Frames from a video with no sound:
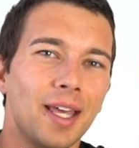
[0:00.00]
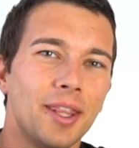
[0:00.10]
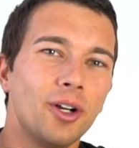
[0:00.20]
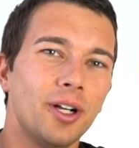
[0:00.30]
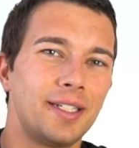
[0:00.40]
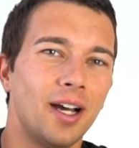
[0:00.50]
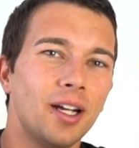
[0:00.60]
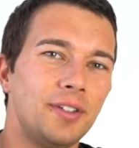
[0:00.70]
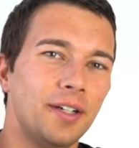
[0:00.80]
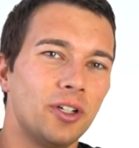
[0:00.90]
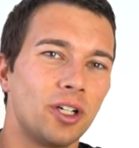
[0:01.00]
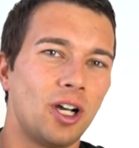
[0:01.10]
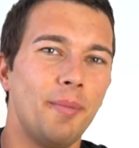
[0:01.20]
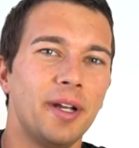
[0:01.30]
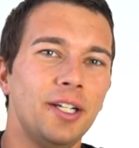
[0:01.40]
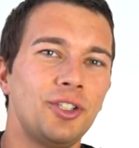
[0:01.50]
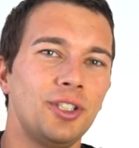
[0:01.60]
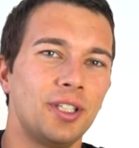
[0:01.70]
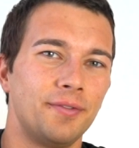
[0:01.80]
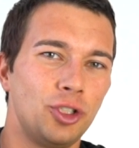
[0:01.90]
There are a ton of different
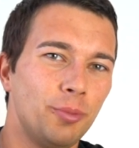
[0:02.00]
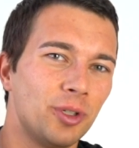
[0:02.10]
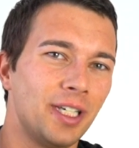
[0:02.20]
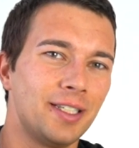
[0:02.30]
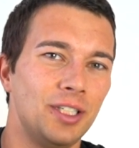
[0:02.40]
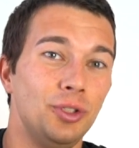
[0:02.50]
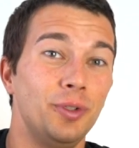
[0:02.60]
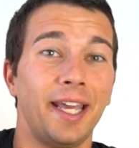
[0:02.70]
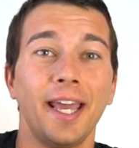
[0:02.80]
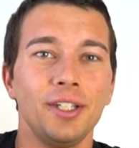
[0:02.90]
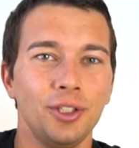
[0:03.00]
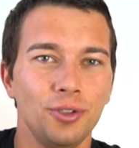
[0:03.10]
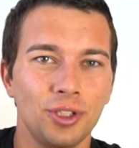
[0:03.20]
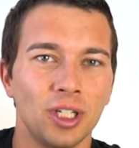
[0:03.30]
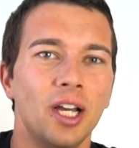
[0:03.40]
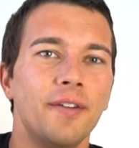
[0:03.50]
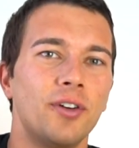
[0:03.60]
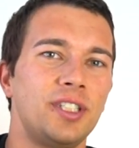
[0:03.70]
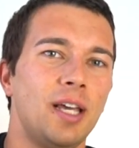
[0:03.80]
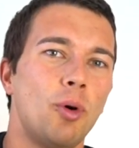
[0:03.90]
combinations of supersets that you can use. For
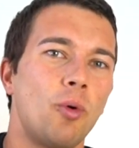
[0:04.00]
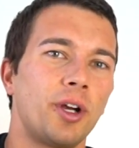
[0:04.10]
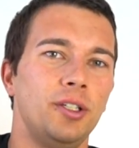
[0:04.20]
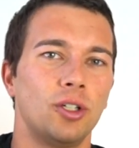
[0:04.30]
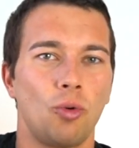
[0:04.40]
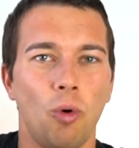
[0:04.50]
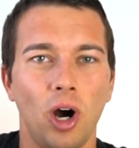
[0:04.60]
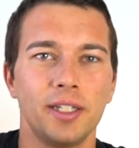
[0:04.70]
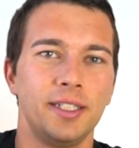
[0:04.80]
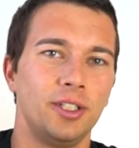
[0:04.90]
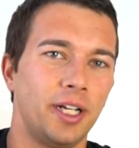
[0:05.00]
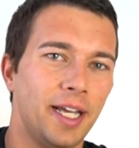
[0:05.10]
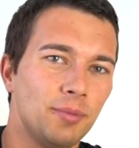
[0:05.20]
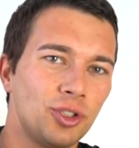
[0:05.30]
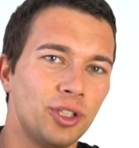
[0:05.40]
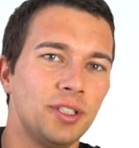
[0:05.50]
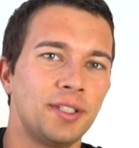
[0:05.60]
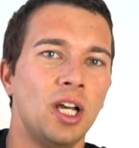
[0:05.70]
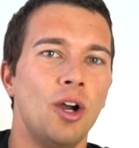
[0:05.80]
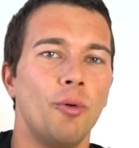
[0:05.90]
example, working your quads and your hamstrings,
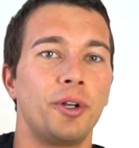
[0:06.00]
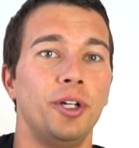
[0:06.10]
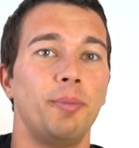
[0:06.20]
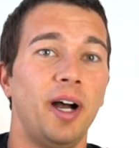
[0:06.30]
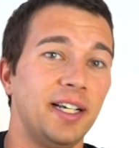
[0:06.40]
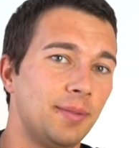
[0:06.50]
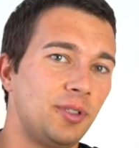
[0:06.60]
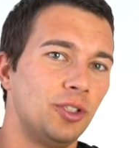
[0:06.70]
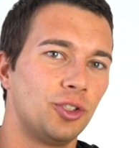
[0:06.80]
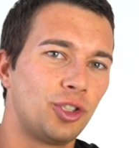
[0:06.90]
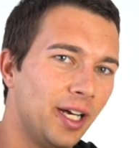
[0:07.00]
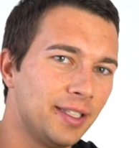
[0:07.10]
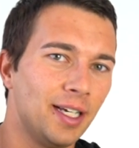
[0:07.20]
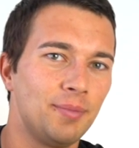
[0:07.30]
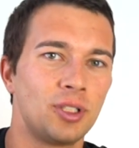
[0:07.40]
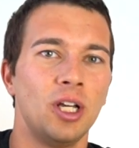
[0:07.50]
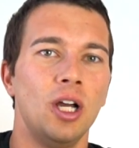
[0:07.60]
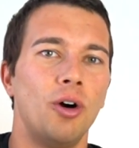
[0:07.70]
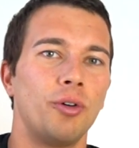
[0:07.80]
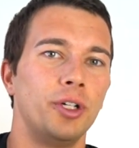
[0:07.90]
working your biceps and your triceps,
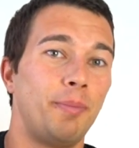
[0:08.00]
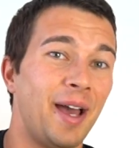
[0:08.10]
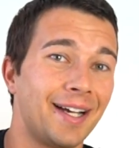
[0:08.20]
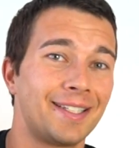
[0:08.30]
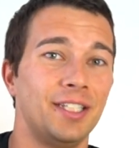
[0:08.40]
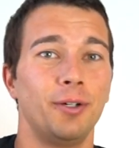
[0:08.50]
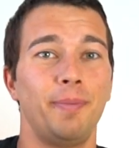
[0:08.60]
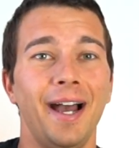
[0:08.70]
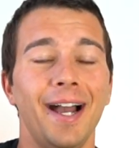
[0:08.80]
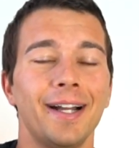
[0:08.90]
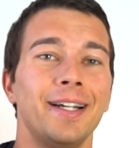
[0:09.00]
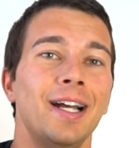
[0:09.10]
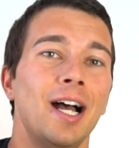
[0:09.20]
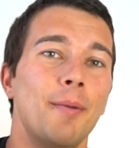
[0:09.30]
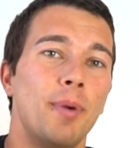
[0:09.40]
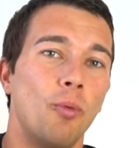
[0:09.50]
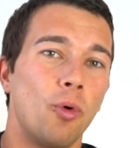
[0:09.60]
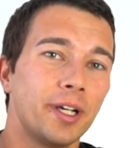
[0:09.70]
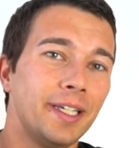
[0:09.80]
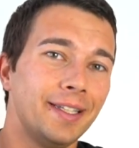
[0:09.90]
or your pecs and your back. But
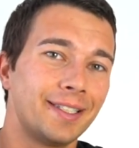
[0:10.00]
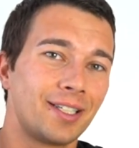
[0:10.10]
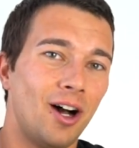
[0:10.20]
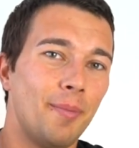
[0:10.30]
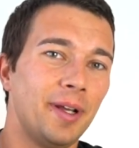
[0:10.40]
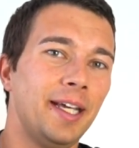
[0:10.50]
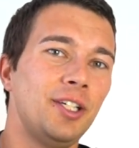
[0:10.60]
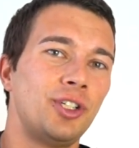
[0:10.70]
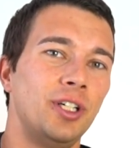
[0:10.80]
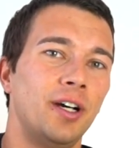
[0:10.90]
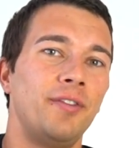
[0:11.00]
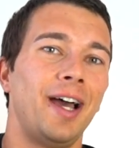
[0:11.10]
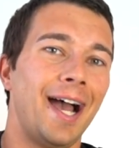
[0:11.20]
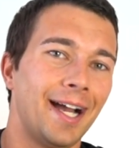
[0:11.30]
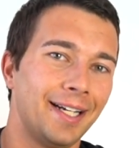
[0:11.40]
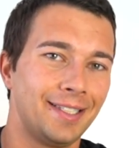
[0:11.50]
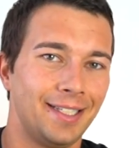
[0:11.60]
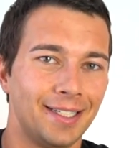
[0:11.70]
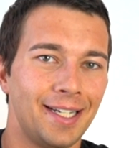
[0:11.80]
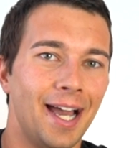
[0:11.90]
working this combination of
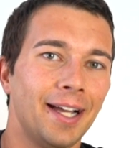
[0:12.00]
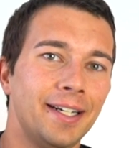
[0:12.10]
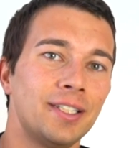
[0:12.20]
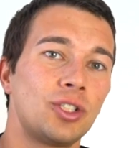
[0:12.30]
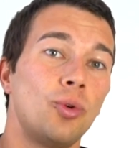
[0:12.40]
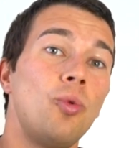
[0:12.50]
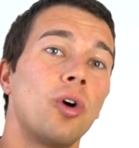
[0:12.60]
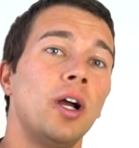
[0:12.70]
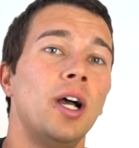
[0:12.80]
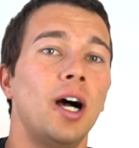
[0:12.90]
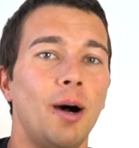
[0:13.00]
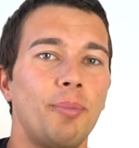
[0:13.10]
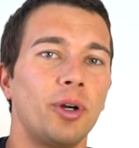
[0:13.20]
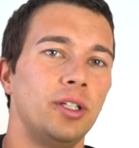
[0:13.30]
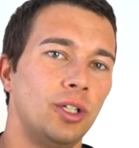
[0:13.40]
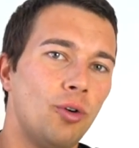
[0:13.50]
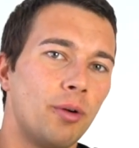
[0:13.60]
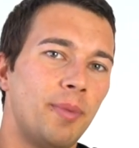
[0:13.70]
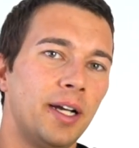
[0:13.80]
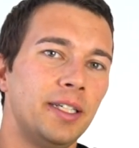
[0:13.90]
agonist-antagonist or upper and lower
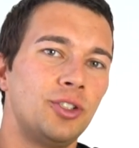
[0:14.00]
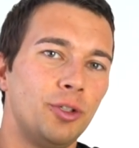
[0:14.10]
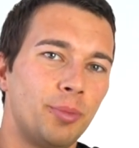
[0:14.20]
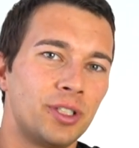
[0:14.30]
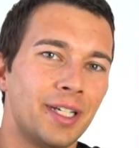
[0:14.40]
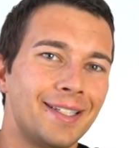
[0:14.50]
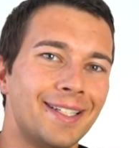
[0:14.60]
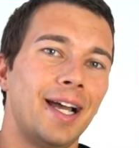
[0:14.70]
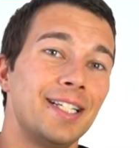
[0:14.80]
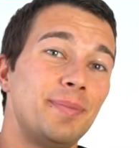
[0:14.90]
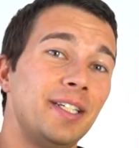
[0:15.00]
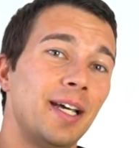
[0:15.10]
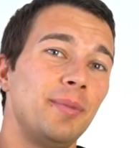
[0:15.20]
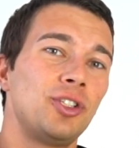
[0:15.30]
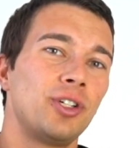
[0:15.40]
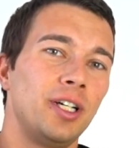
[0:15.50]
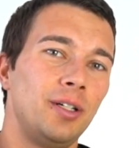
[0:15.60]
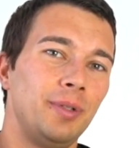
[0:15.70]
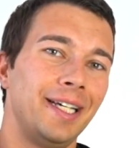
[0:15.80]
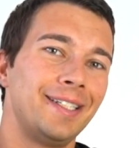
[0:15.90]
body supersets has been demonstrated to
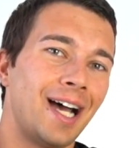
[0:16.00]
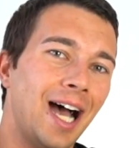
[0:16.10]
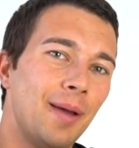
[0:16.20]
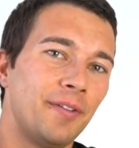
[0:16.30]
be a time